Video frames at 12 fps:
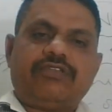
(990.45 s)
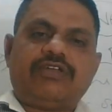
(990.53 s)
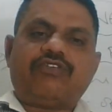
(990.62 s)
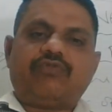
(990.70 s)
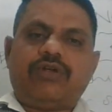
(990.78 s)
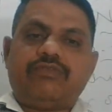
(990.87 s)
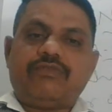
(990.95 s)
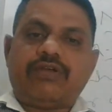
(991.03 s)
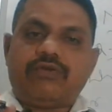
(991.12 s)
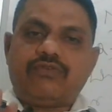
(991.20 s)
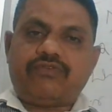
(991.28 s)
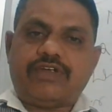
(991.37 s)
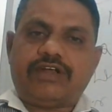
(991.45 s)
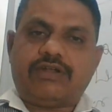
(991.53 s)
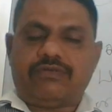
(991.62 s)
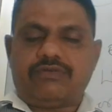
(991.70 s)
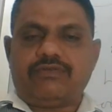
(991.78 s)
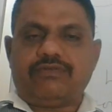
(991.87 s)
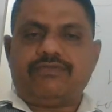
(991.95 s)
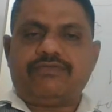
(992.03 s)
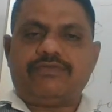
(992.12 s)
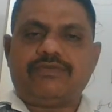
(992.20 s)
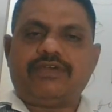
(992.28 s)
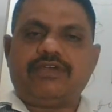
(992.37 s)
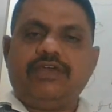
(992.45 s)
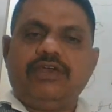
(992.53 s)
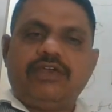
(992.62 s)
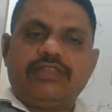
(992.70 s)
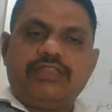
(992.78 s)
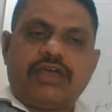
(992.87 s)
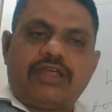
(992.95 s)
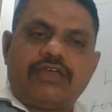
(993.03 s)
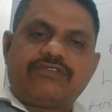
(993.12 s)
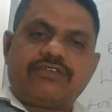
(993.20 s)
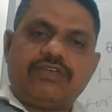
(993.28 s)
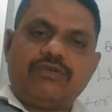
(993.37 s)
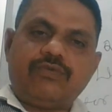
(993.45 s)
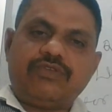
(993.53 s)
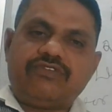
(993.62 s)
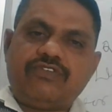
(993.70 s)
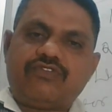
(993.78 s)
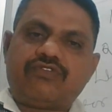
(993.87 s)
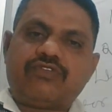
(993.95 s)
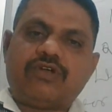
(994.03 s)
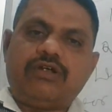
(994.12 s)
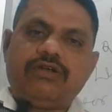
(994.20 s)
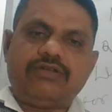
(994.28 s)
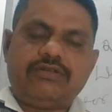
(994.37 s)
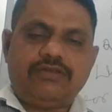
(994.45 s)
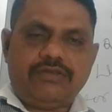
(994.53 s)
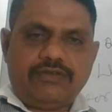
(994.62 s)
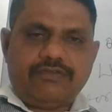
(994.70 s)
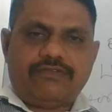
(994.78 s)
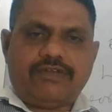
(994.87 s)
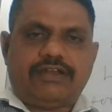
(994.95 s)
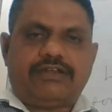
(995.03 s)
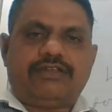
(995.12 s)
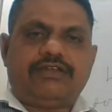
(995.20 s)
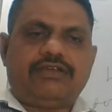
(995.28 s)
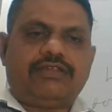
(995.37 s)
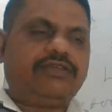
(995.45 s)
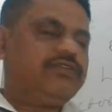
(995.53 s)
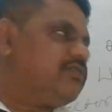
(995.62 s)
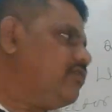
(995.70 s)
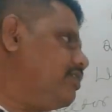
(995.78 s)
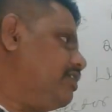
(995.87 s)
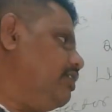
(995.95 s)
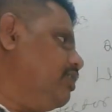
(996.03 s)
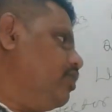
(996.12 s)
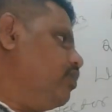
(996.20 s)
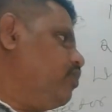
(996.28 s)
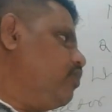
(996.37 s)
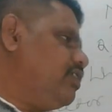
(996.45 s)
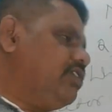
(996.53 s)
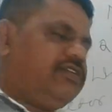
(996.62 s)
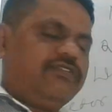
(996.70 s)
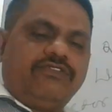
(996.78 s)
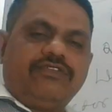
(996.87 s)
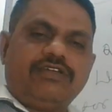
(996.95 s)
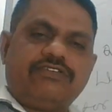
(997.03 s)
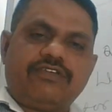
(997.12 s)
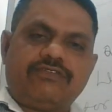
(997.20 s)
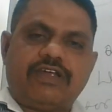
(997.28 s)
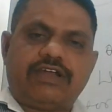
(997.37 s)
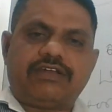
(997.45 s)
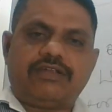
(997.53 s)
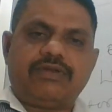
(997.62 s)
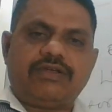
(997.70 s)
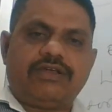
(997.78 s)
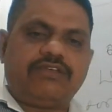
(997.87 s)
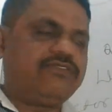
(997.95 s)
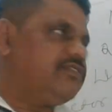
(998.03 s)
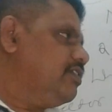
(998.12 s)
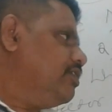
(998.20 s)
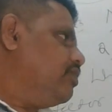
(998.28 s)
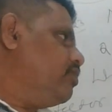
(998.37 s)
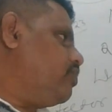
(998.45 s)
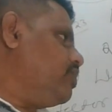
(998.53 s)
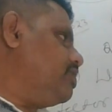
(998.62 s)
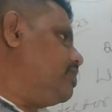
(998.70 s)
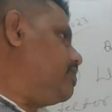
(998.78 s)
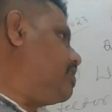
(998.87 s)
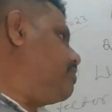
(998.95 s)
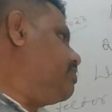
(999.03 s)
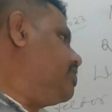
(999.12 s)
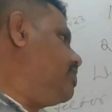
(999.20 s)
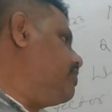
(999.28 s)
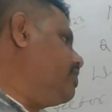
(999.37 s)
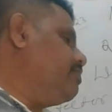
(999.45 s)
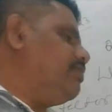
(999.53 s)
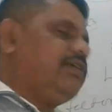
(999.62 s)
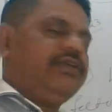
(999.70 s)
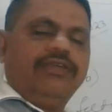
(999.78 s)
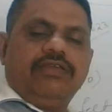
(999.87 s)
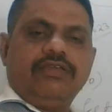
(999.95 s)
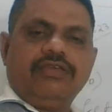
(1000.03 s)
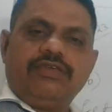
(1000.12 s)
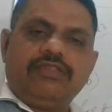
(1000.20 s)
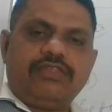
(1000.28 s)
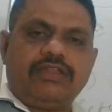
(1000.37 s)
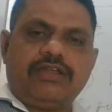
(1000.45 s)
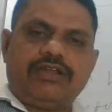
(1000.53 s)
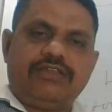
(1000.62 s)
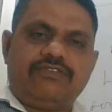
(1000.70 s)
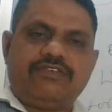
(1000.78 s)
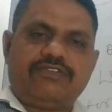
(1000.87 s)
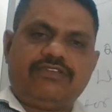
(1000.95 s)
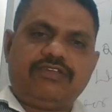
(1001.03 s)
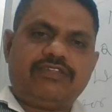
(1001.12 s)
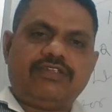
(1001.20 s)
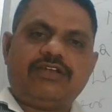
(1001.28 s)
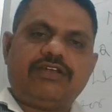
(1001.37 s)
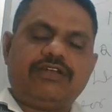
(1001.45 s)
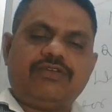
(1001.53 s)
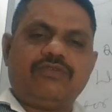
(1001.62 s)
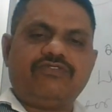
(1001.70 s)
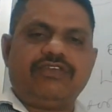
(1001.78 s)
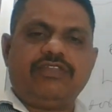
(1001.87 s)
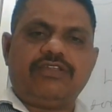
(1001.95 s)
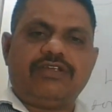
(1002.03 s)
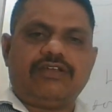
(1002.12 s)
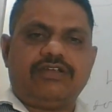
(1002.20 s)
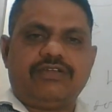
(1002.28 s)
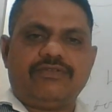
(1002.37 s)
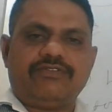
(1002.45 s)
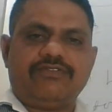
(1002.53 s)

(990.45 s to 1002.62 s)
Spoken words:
That's what we have to find out now. Okay. They are asking which is not factor. Okay. One is it's a factor because one can be divided by 316, 316.